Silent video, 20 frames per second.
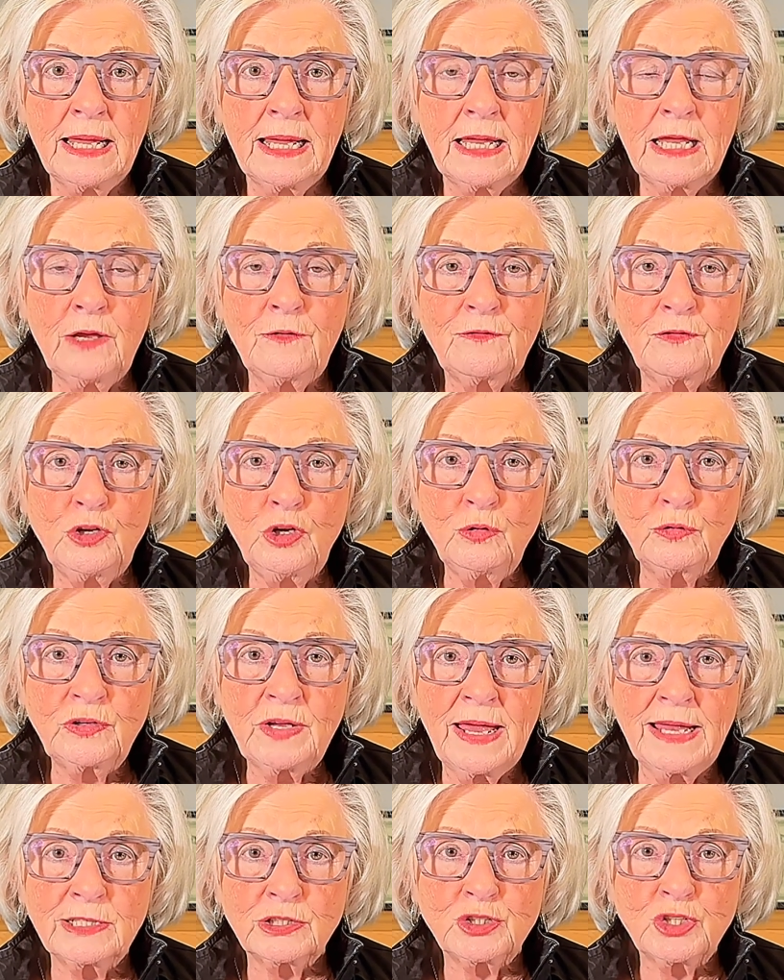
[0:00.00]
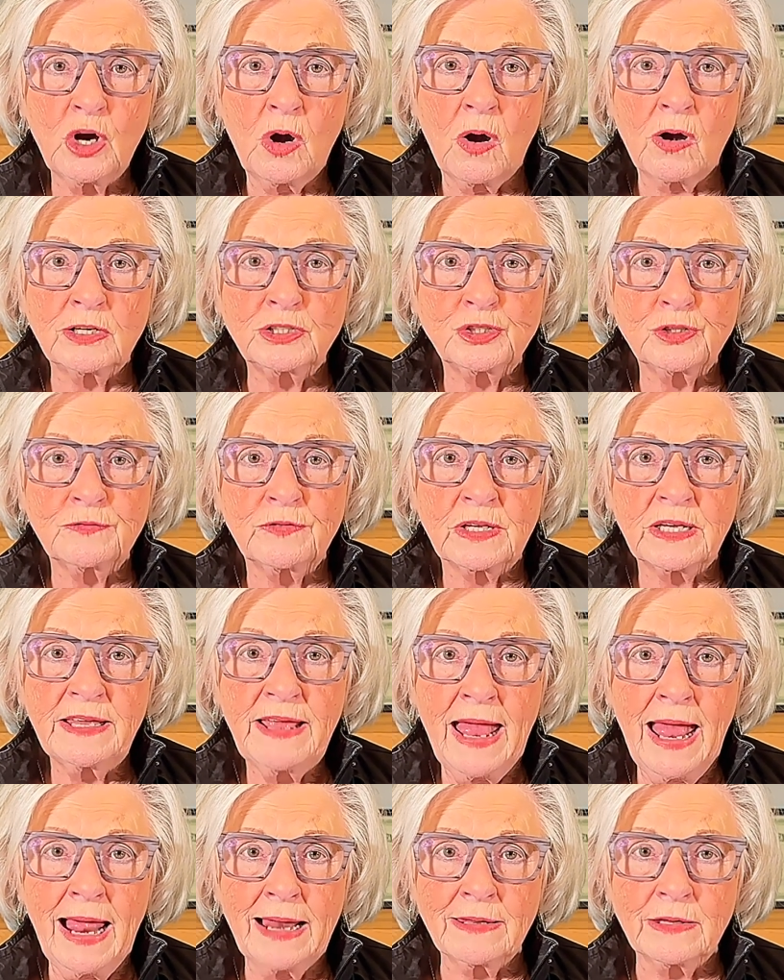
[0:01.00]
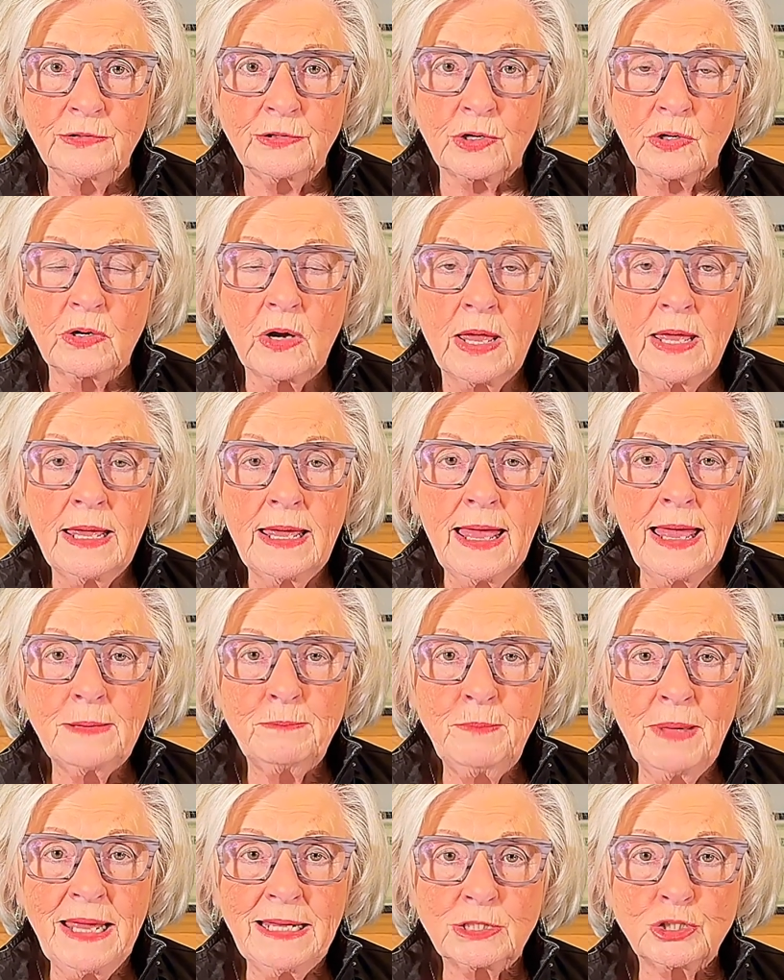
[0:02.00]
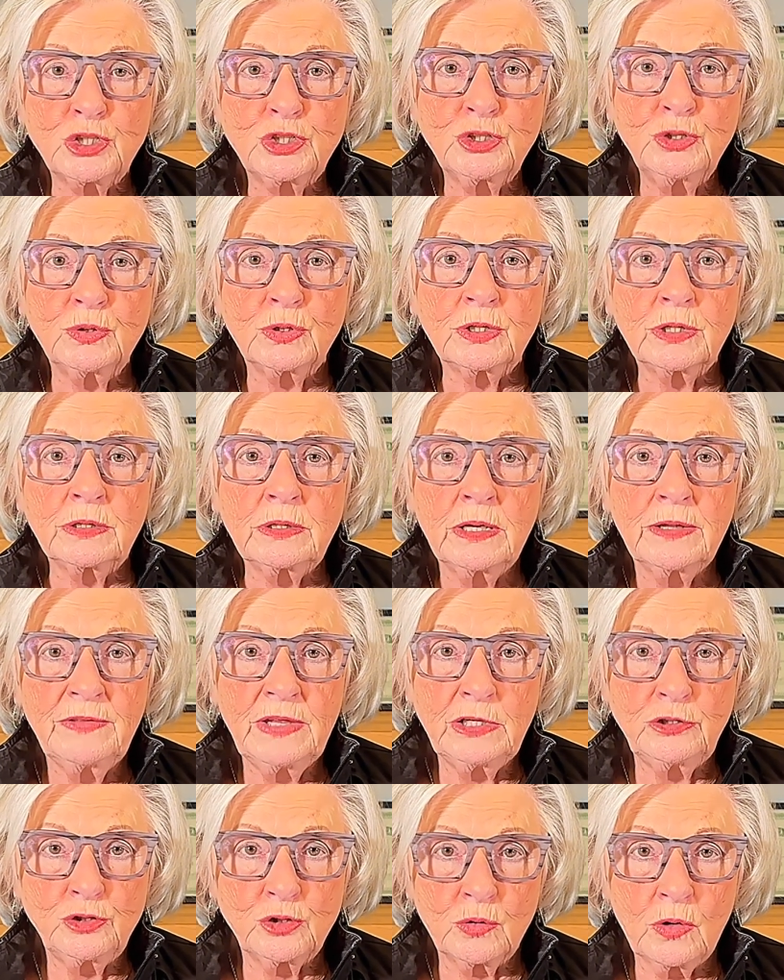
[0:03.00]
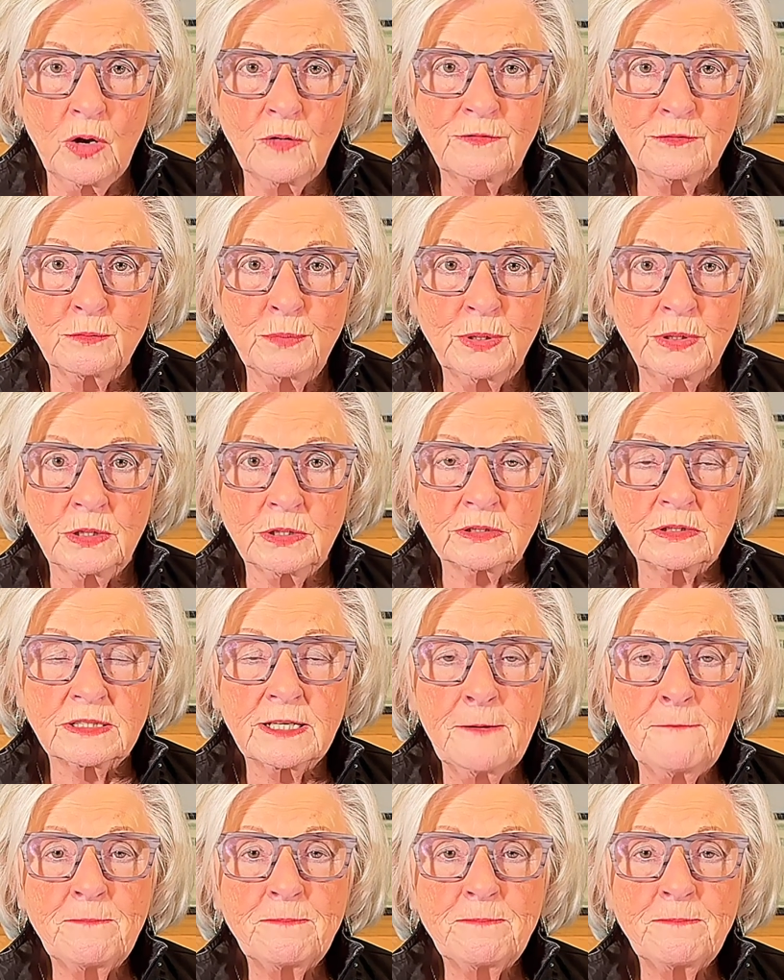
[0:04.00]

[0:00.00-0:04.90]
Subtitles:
if you take charge of the calendar and make sure that you're overbooked.